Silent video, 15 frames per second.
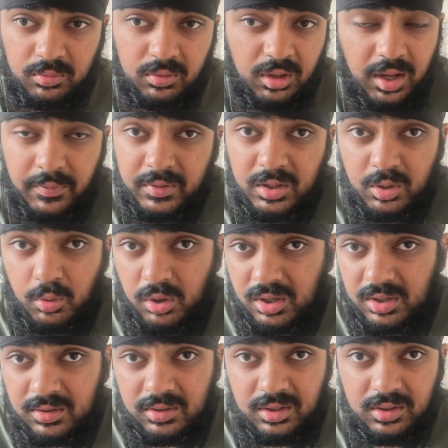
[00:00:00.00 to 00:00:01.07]
having the
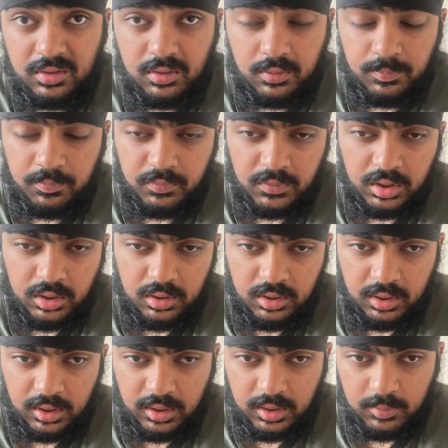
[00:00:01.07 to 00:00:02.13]
greatest season
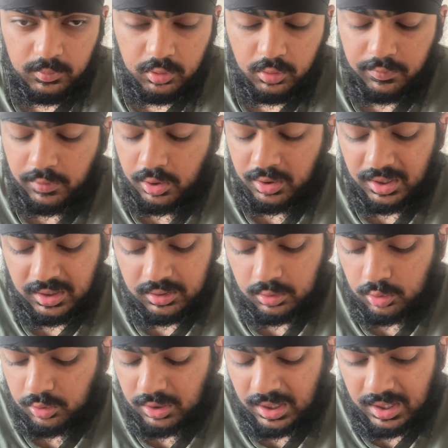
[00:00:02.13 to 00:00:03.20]
so far, and hasn't
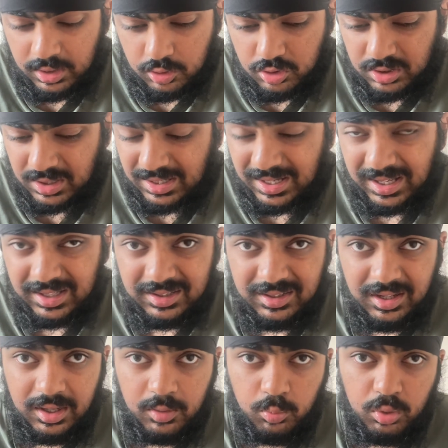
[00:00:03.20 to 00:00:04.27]
got the energy and legs
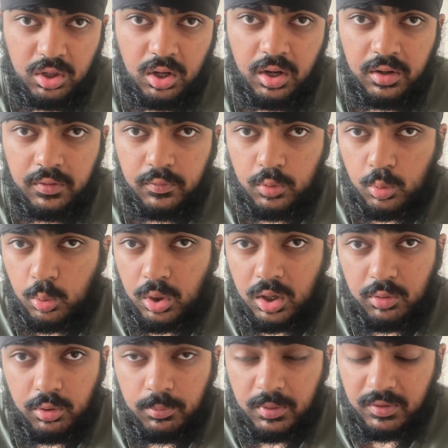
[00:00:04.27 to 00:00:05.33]
that we kind of require
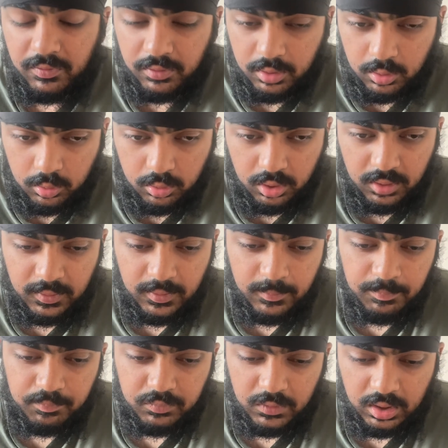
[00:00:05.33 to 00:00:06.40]
in midfield.
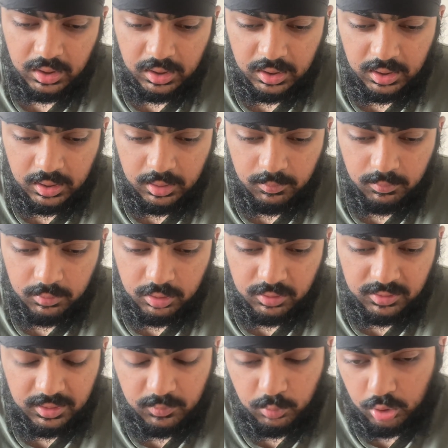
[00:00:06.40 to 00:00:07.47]
You've
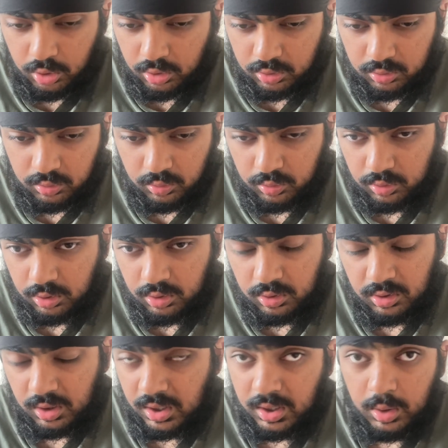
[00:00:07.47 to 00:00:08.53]
seen what Arsenal done.
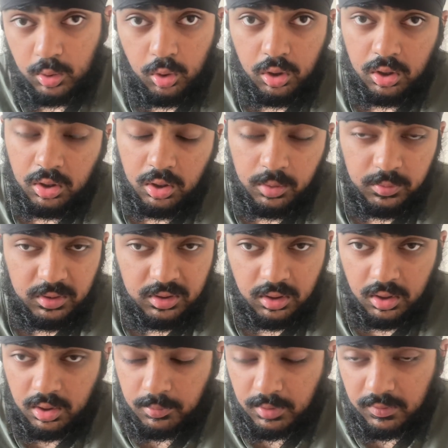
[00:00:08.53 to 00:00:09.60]
Like, a lot of clubs are
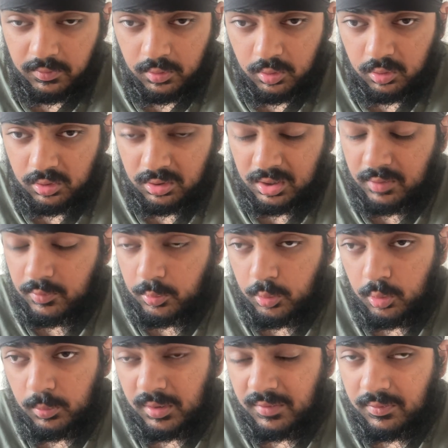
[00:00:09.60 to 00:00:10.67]
signing midfielders. Liverpool
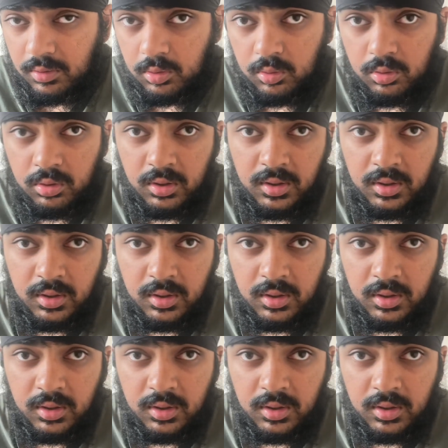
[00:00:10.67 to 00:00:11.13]
midfield